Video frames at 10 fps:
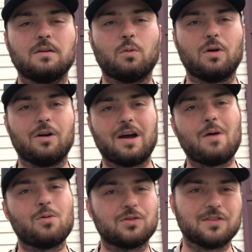I
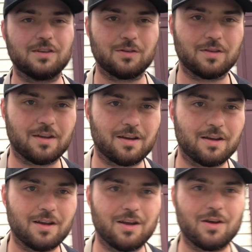won't see you there,
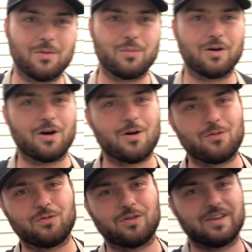but
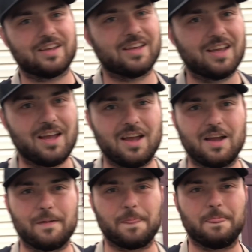hopefully
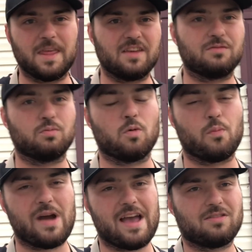this will
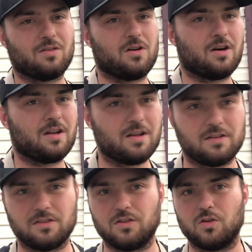pass on
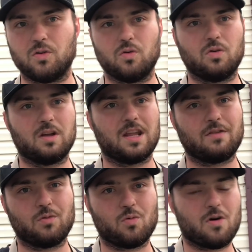to you and
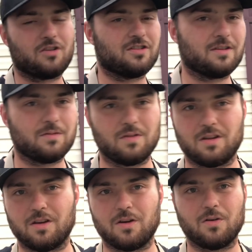everyone watching this
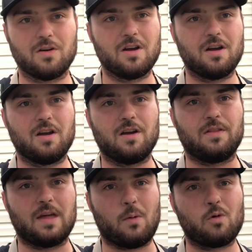video
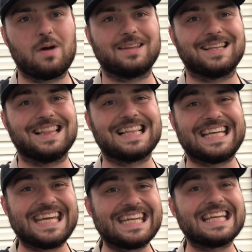that we're about to
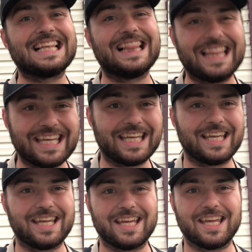get it lit
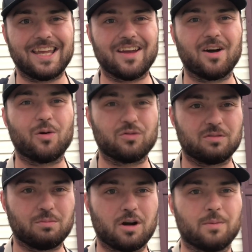on
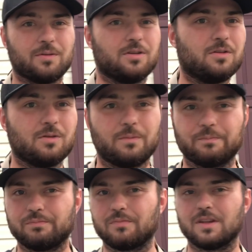some barbecue.
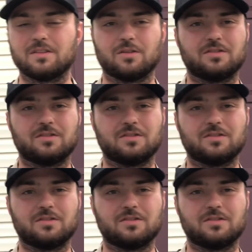So